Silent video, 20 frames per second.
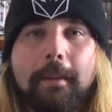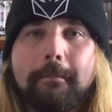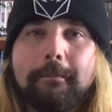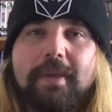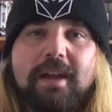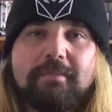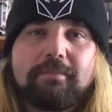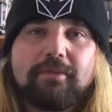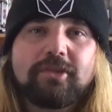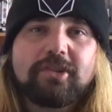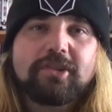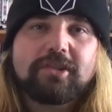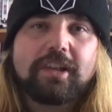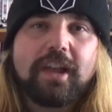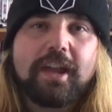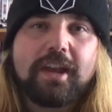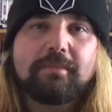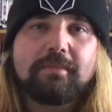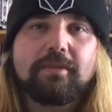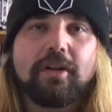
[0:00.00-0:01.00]
People just
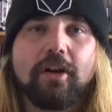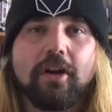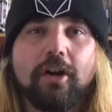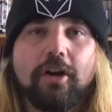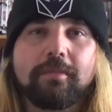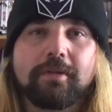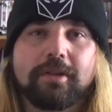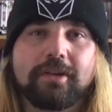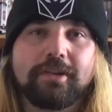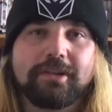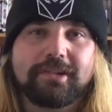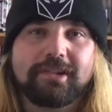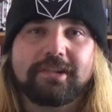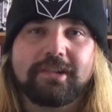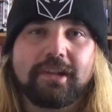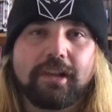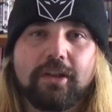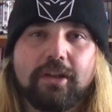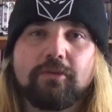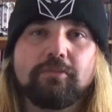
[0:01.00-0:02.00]
let him go because he's
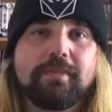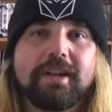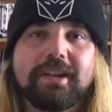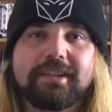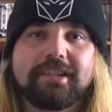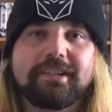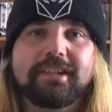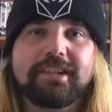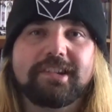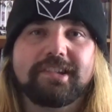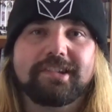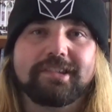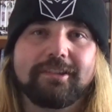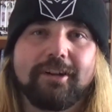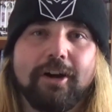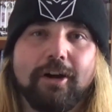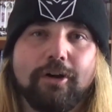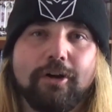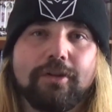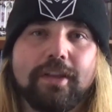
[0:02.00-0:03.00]
a little mentally
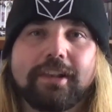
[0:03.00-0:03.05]
slow.